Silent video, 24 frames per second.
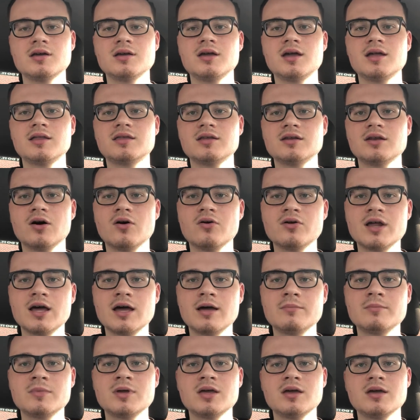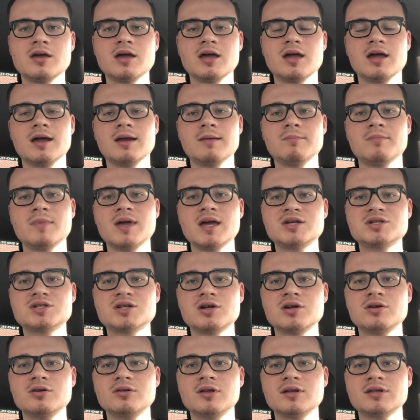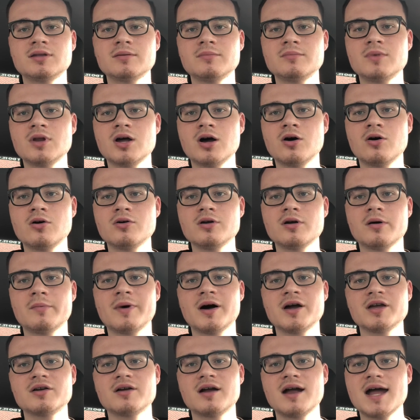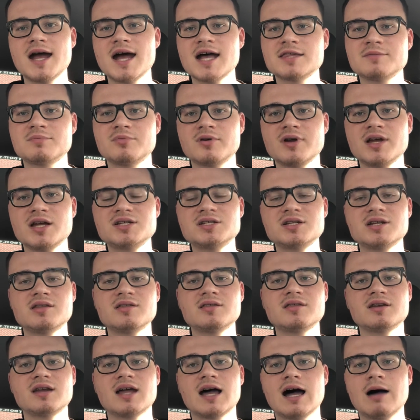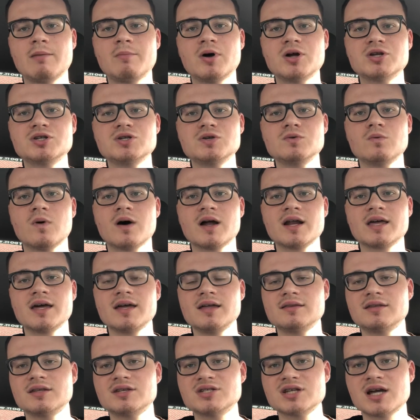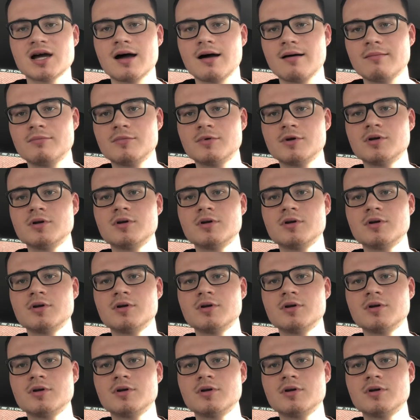get to know them, and make sure you let them know about your aspirations and how much you want to get the job.